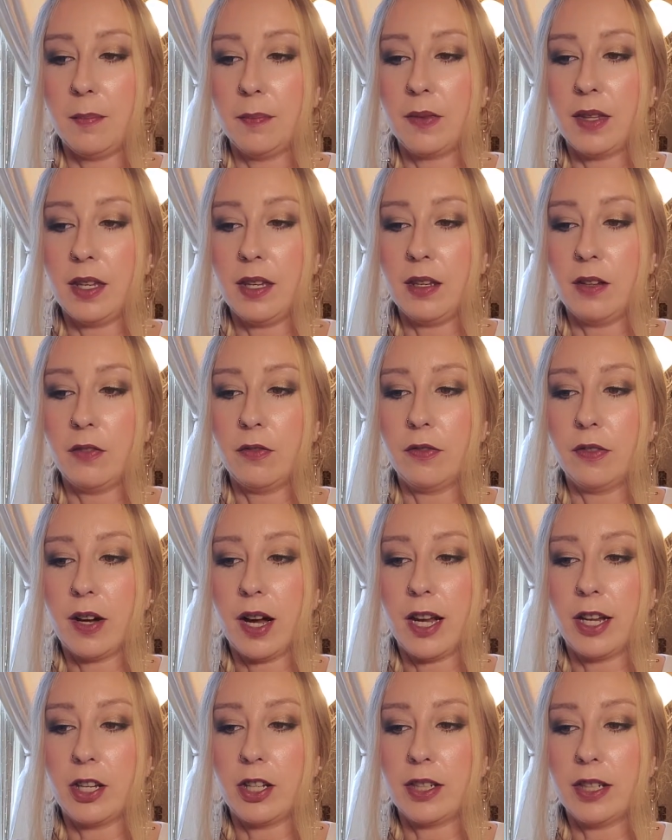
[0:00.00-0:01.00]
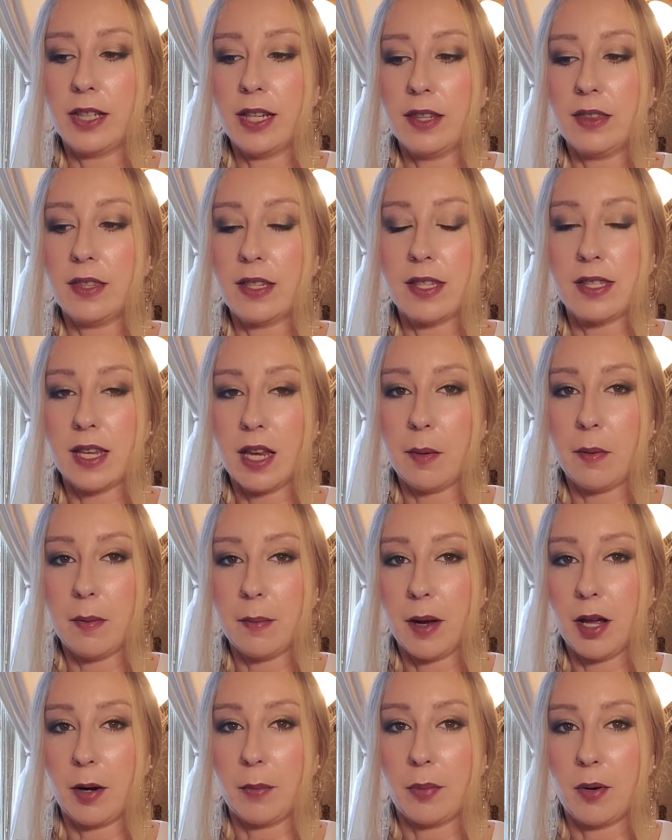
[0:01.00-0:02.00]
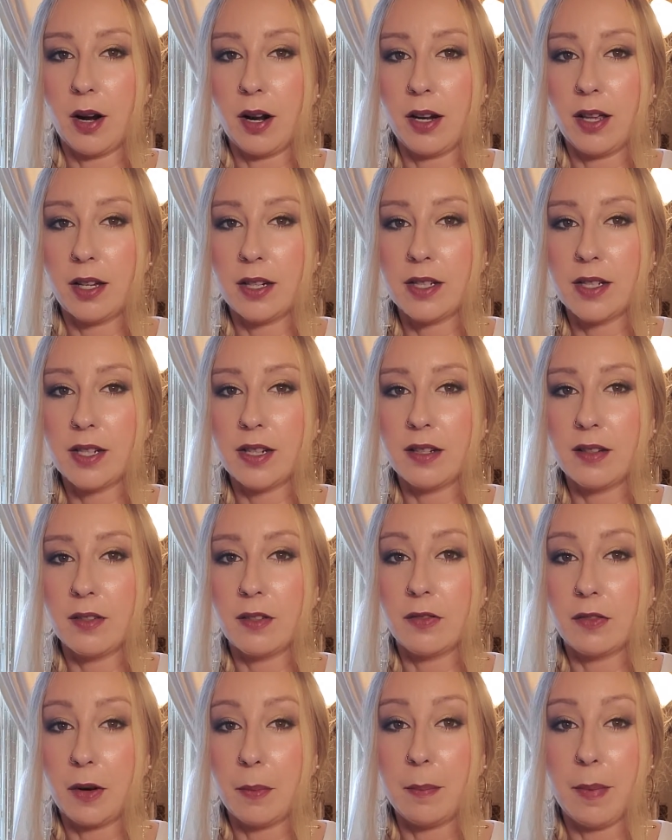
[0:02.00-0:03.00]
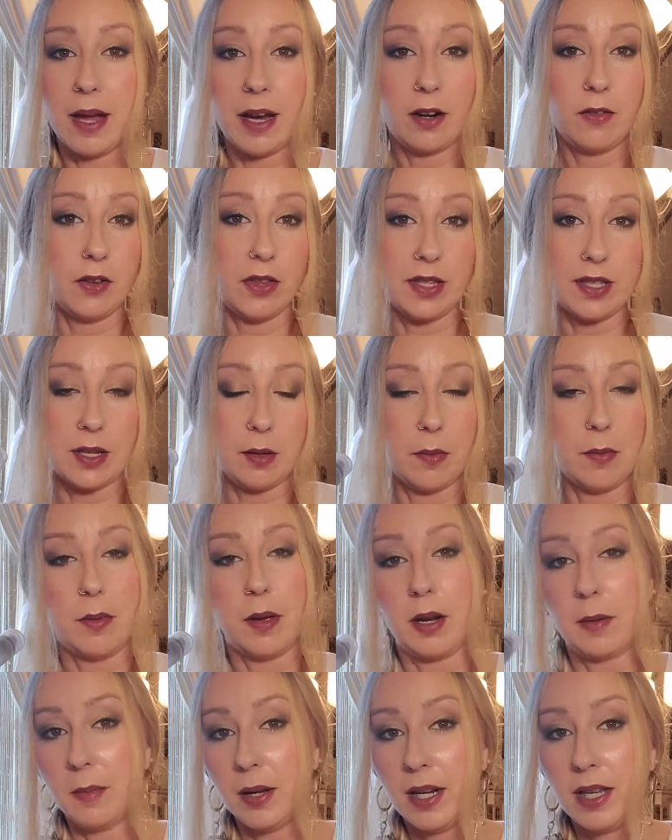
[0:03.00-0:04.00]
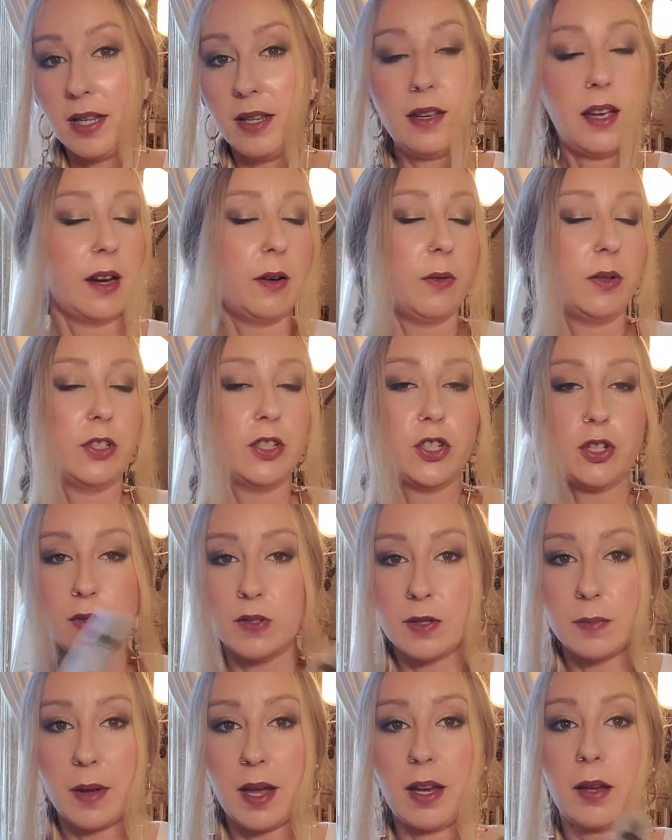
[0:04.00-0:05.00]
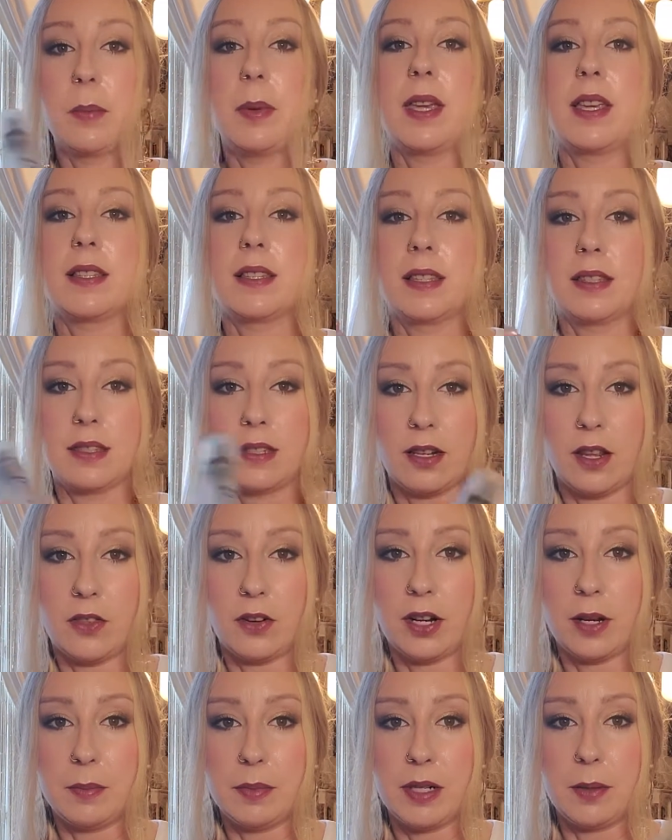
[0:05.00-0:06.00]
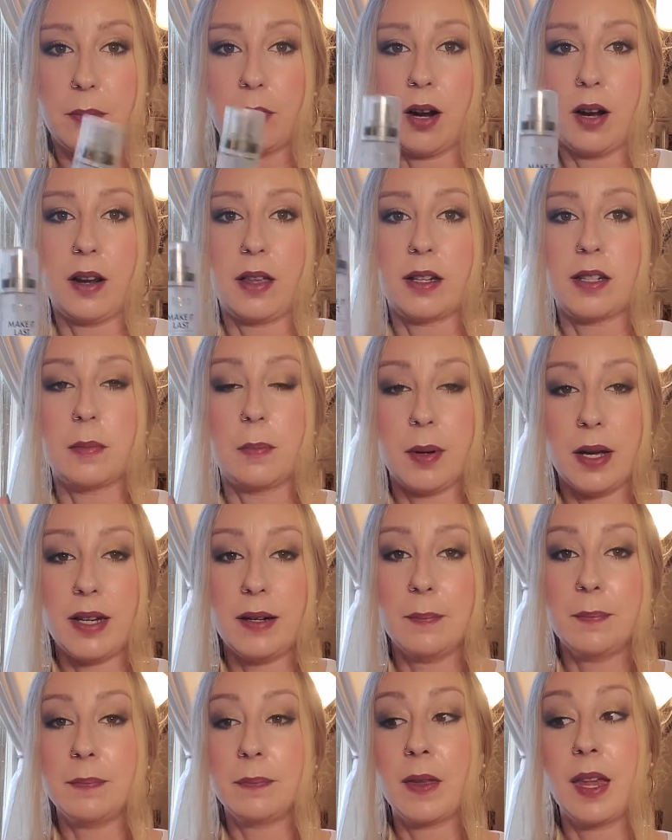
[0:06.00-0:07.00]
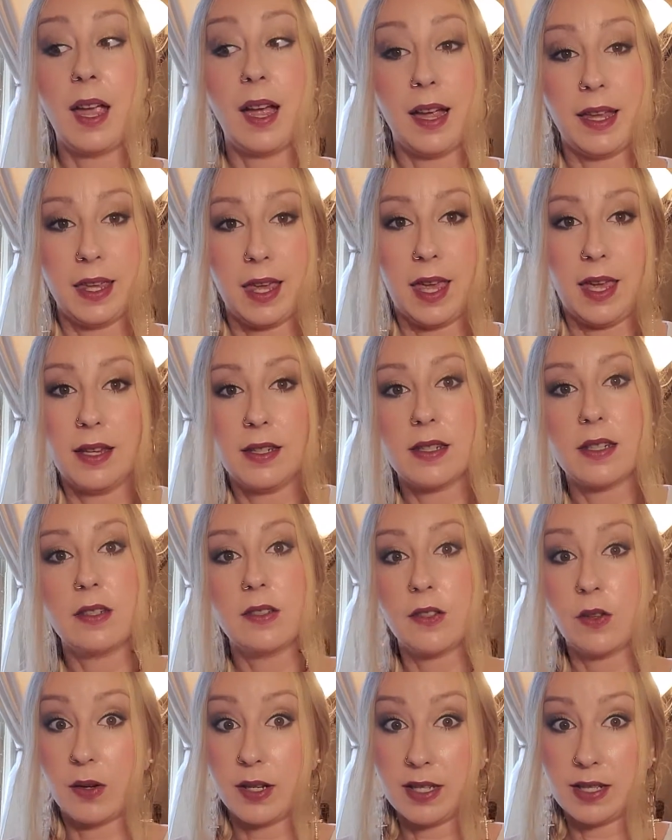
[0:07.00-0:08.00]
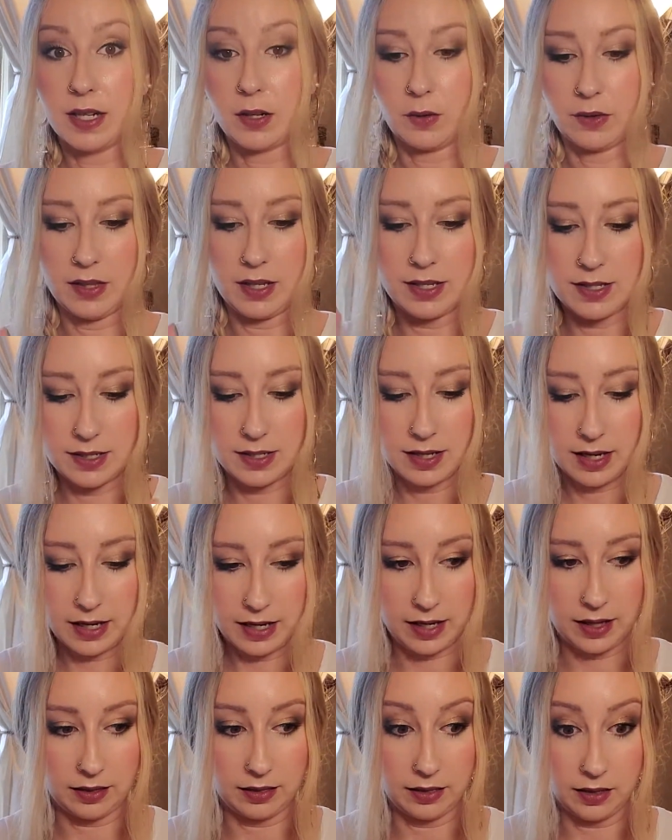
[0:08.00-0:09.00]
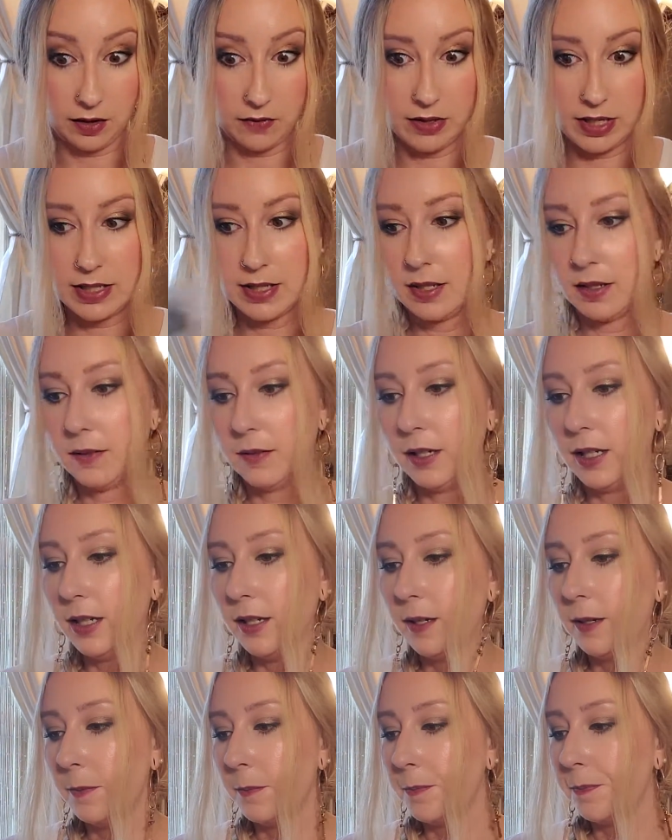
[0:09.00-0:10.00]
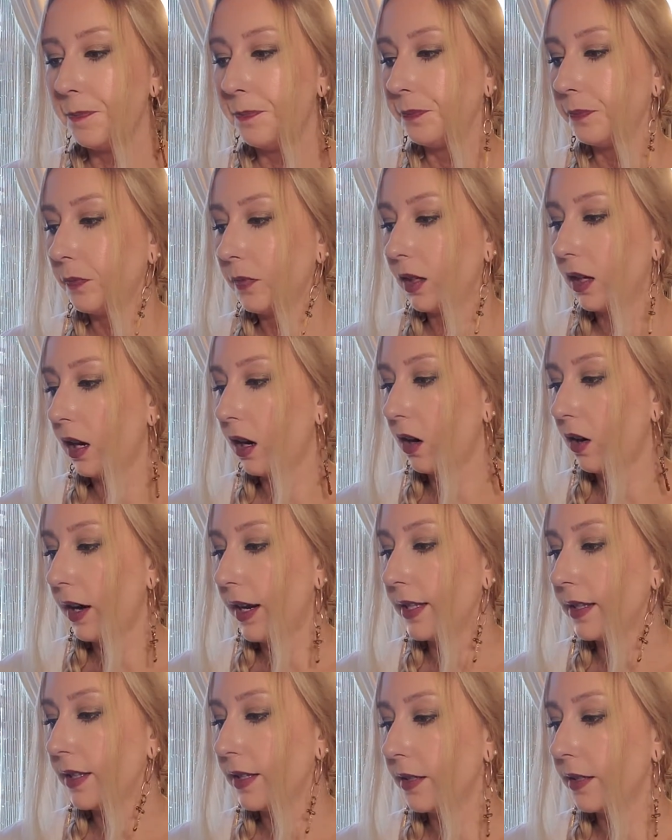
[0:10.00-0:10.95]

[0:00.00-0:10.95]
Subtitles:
If I could get the same amount of product from MAC for the same amount of money, I would choose MAC because it's another empty product, but I can't, so I stick with this, and I love it. All right,